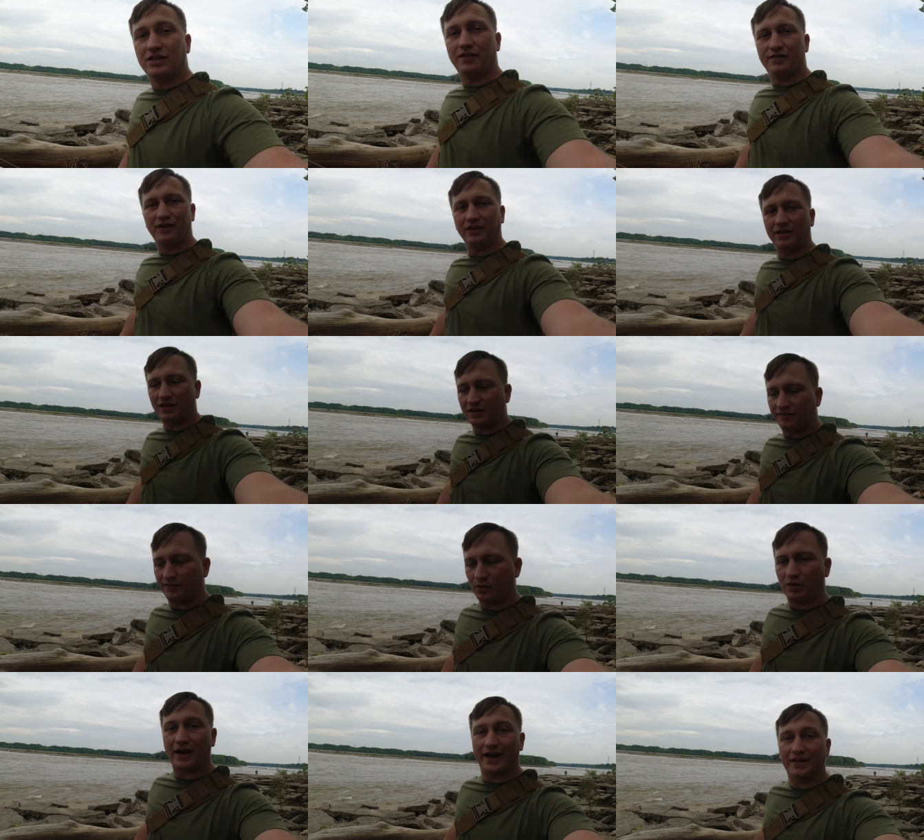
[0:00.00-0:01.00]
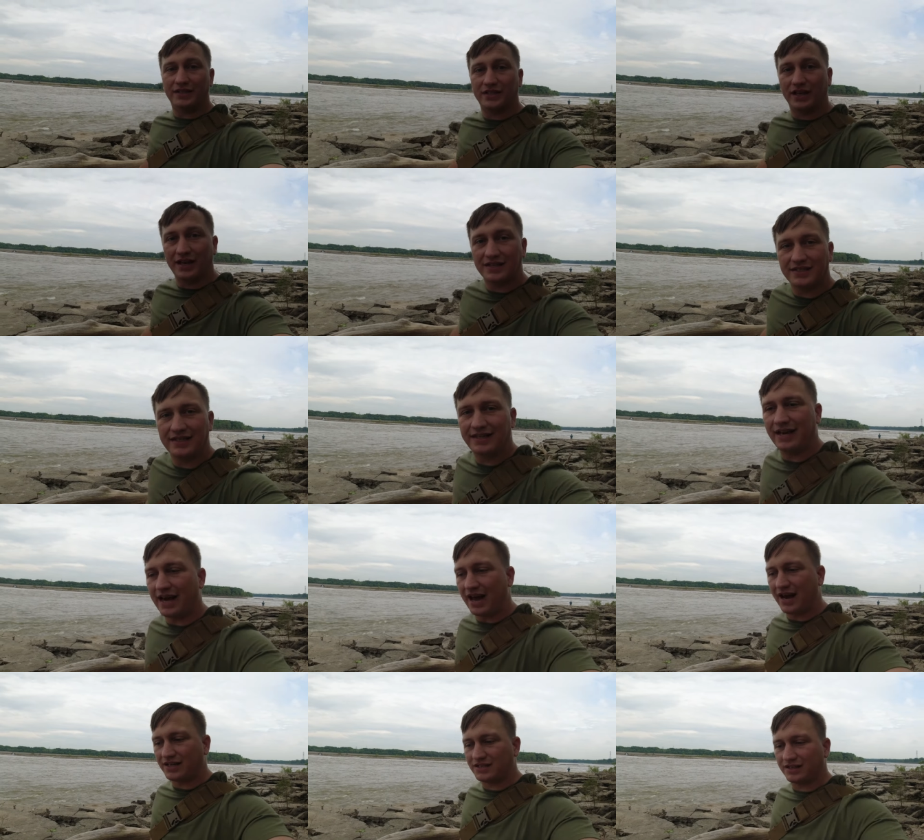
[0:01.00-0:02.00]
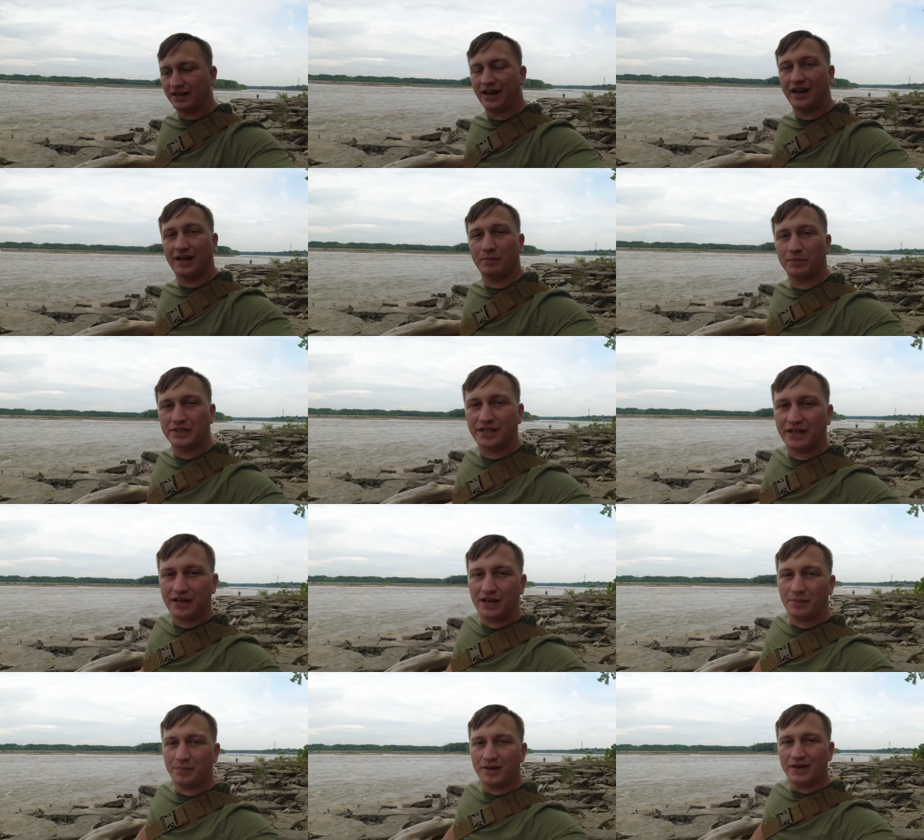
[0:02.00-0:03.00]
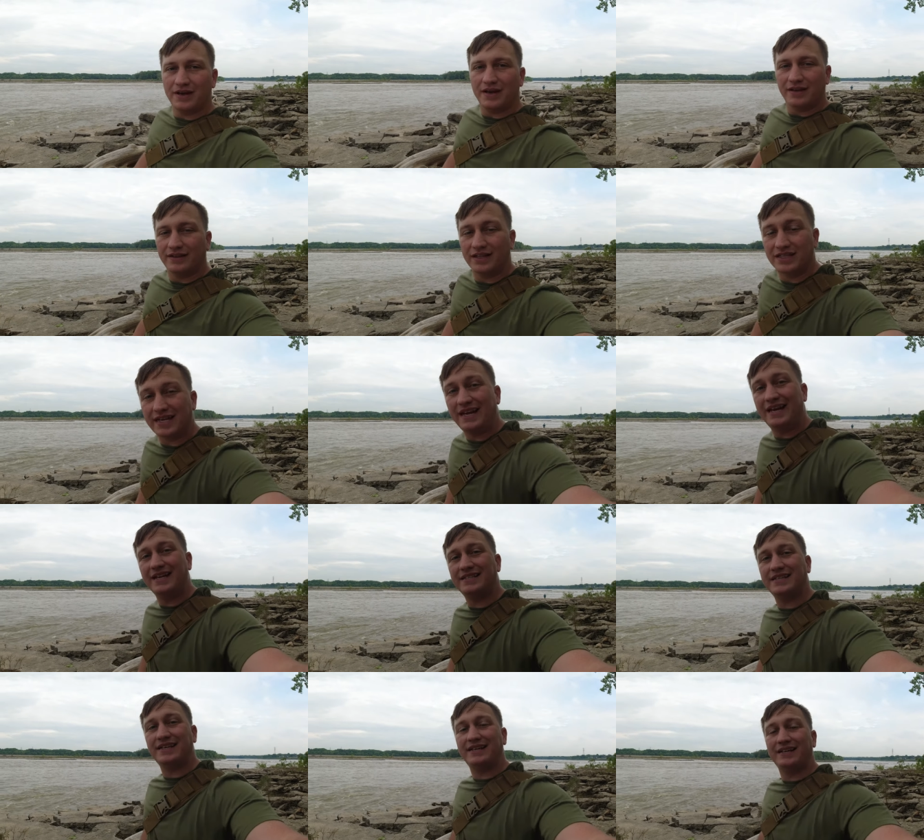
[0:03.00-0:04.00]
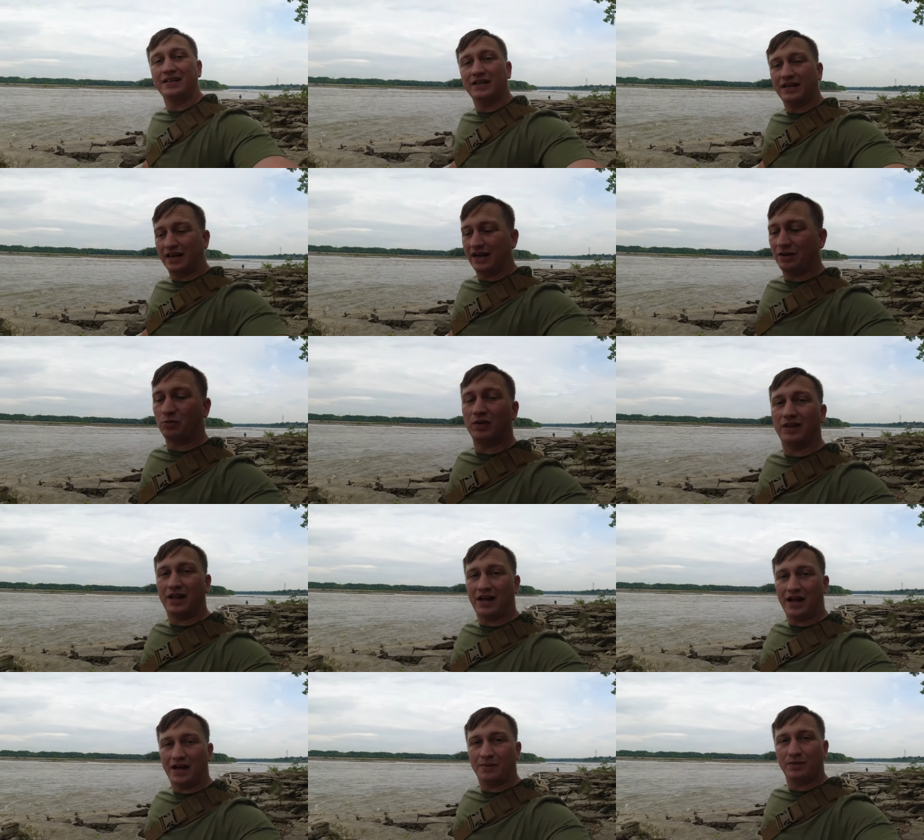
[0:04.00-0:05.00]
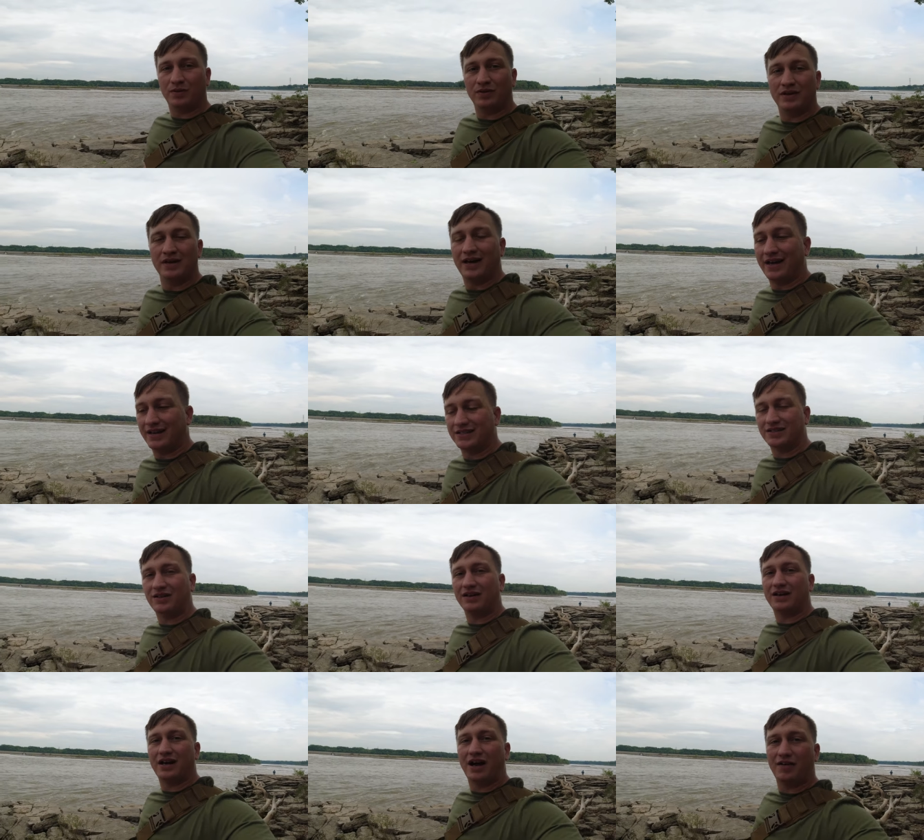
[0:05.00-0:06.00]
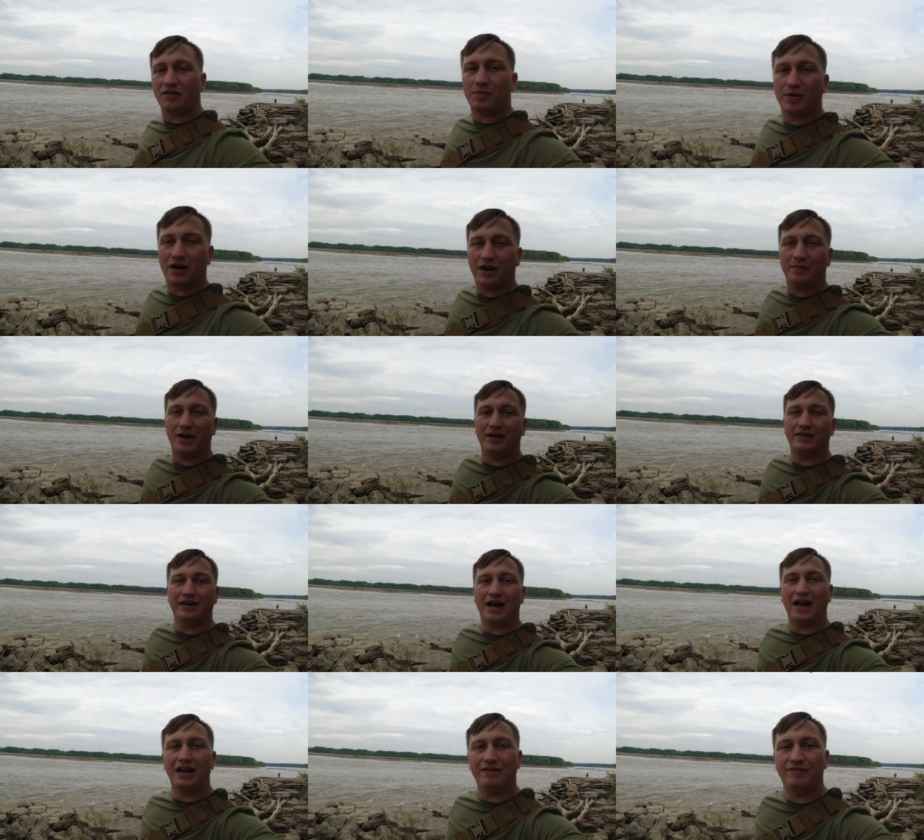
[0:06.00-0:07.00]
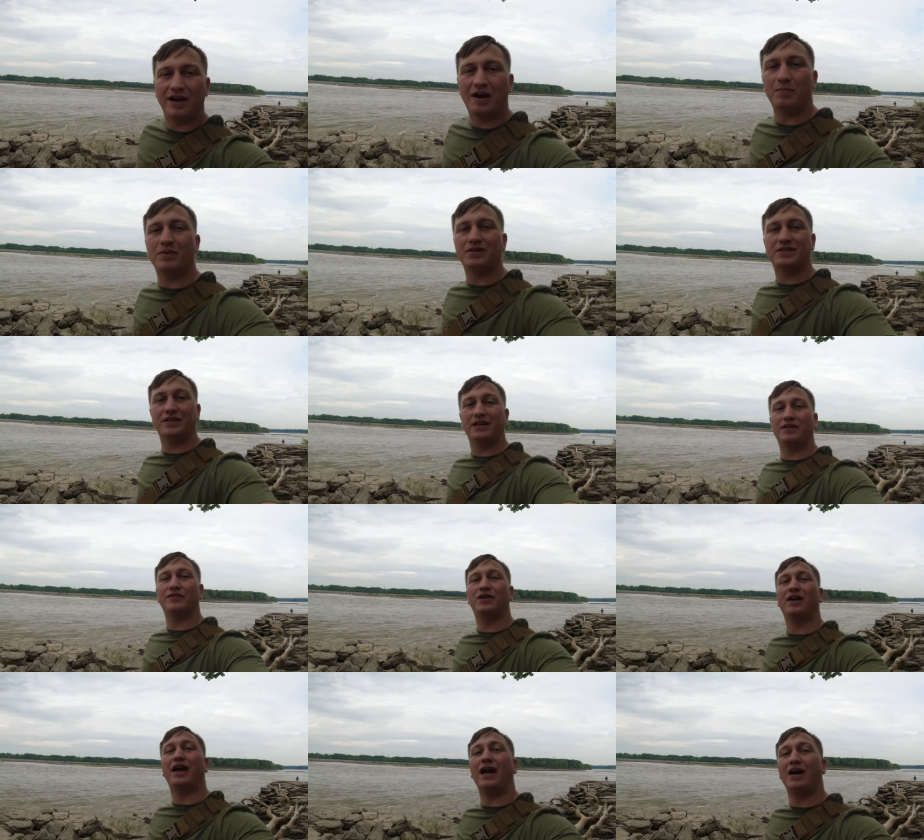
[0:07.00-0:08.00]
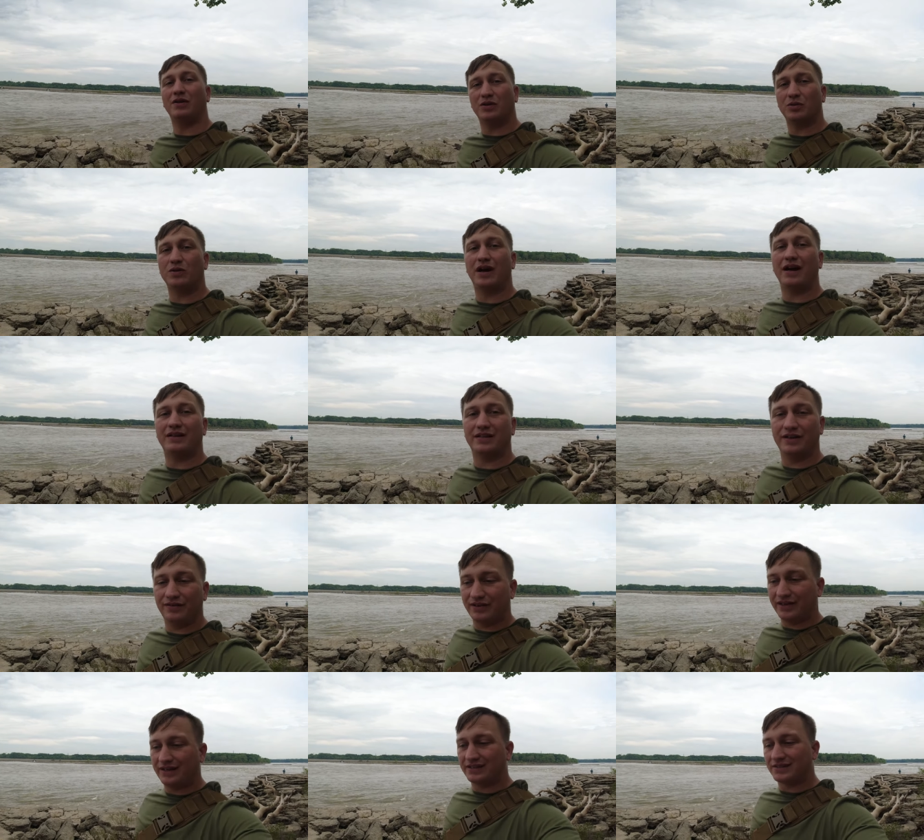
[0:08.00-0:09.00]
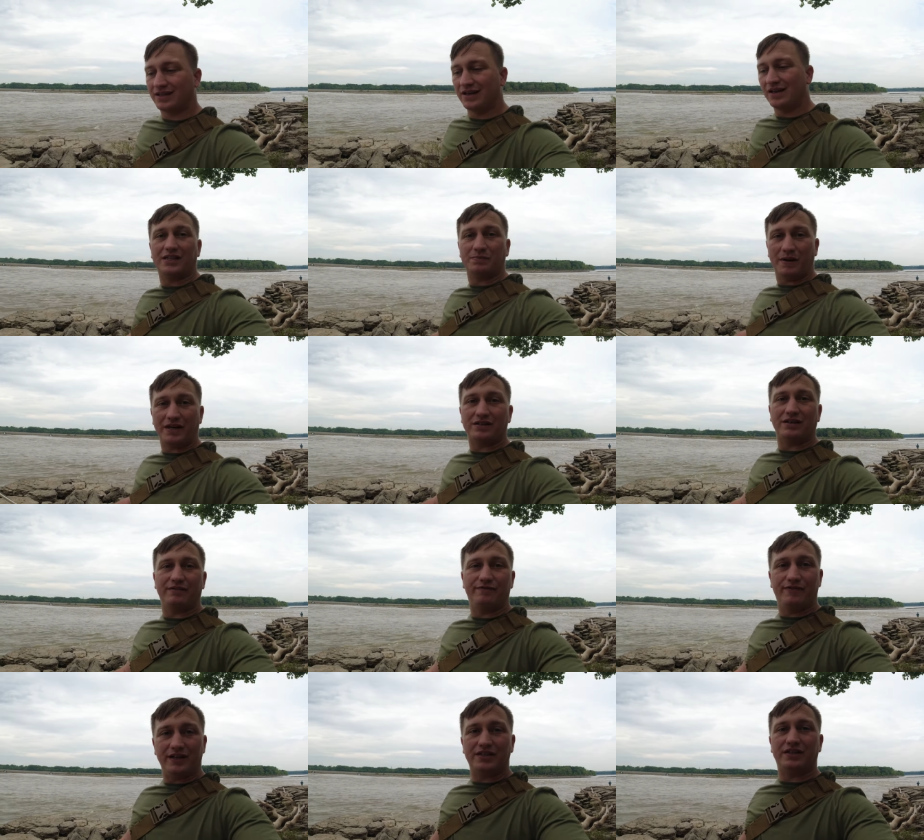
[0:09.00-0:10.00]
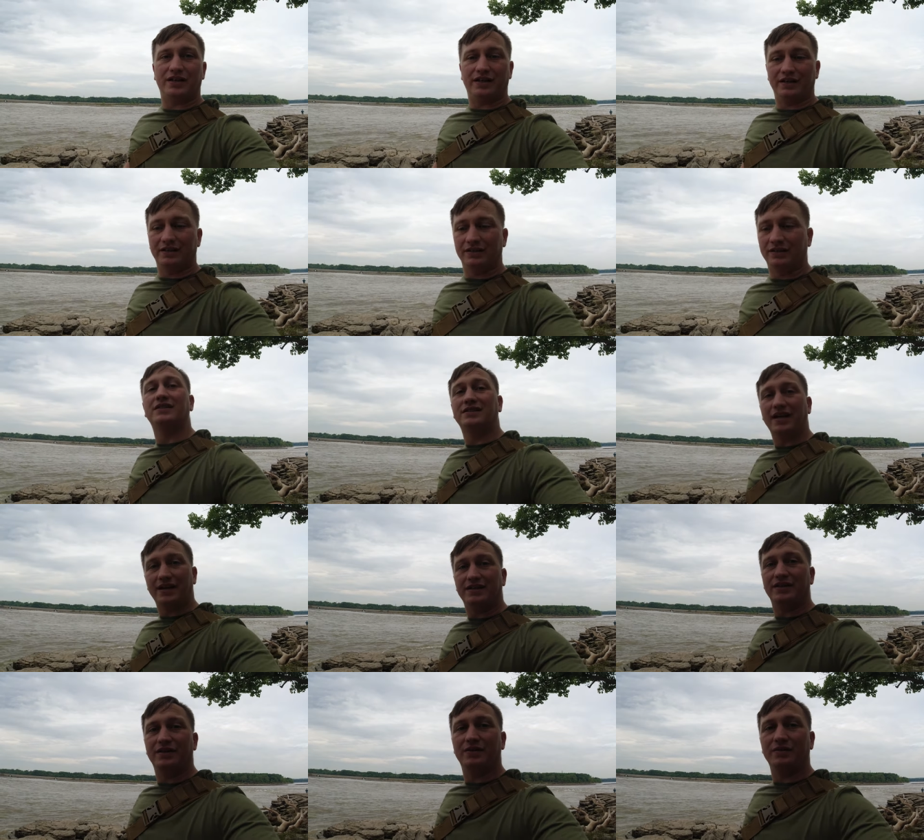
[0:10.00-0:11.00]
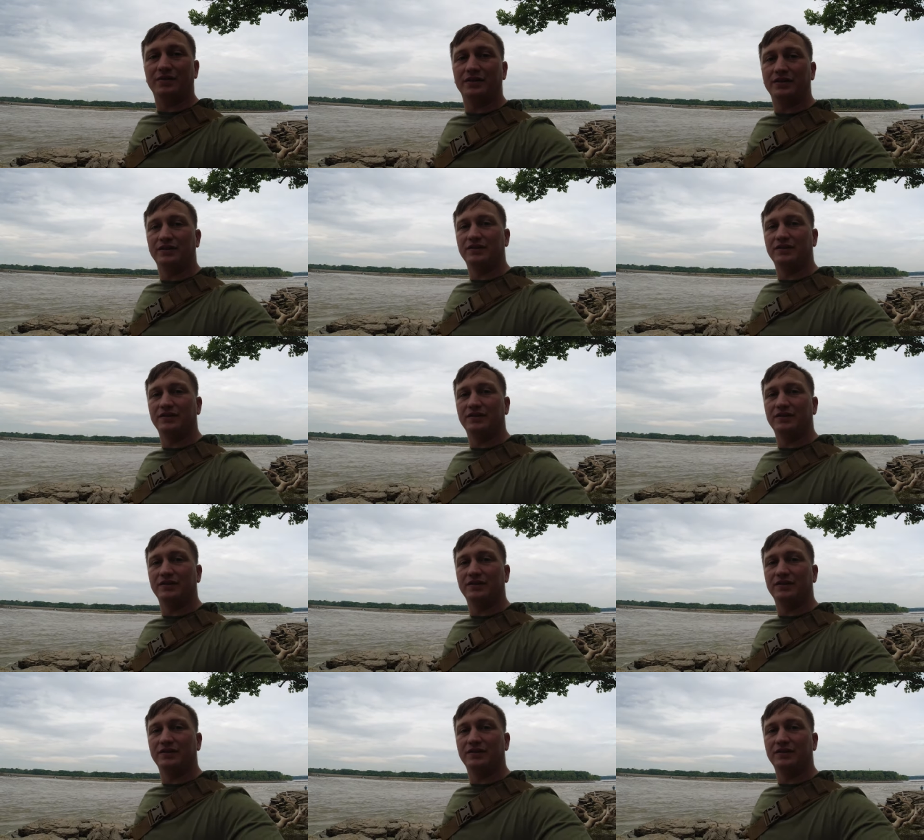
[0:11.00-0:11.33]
So if you're looking for a chesty action cam setup that's easy and reliable, and it's going to cover probably about 95% of your outdoor activities, especially fishing, stay tuned.